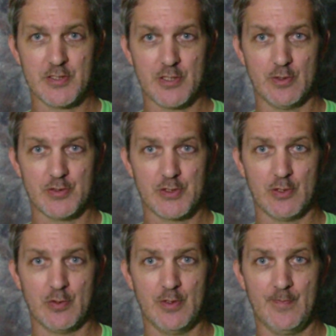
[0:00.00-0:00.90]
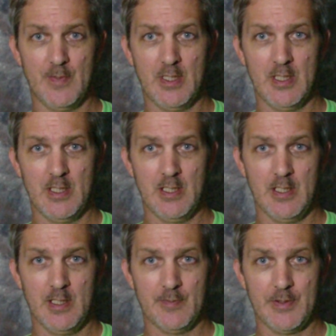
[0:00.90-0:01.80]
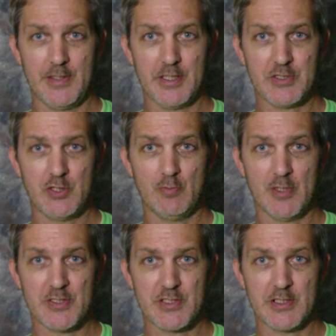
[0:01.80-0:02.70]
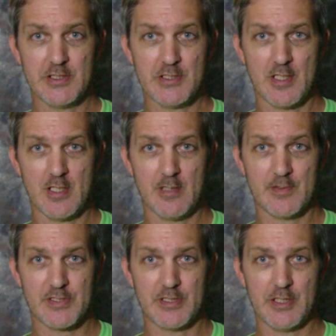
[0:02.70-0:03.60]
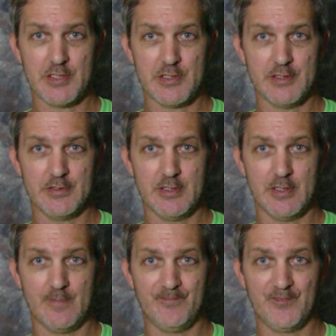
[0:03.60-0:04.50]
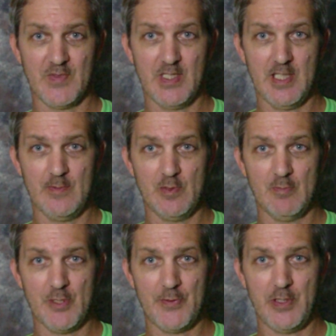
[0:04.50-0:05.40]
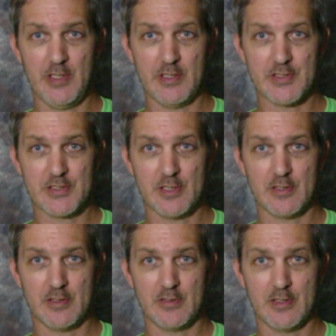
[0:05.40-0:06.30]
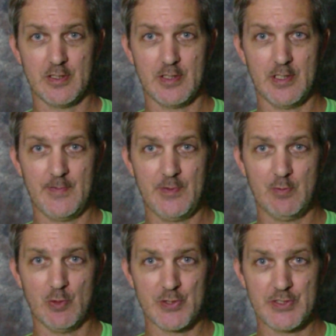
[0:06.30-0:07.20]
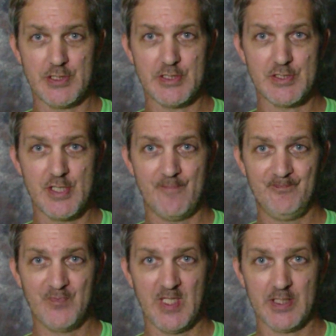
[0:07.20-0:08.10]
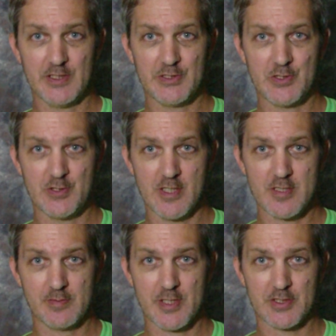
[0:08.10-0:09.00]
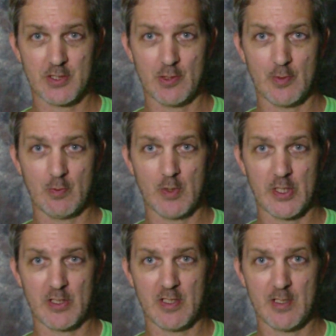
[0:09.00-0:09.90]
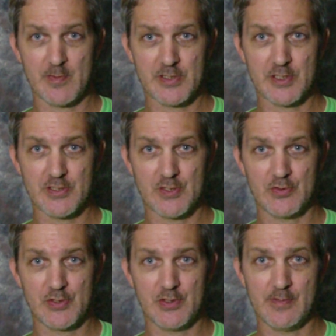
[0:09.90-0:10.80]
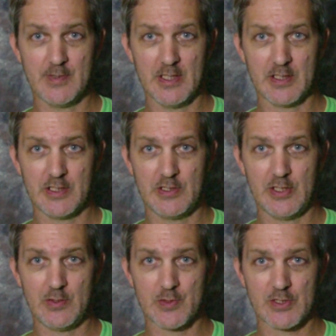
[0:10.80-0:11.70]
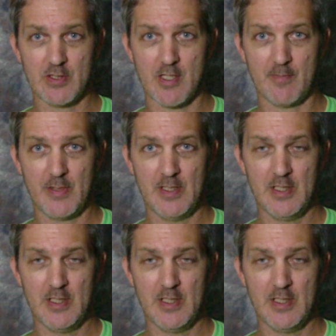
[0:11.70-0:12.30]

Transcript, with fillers: So if it takes 2 months to get to the harvest stage, then every month you need to start a few more seeds and get your transplants growing while you're harvesting, so you've got a continuous crop.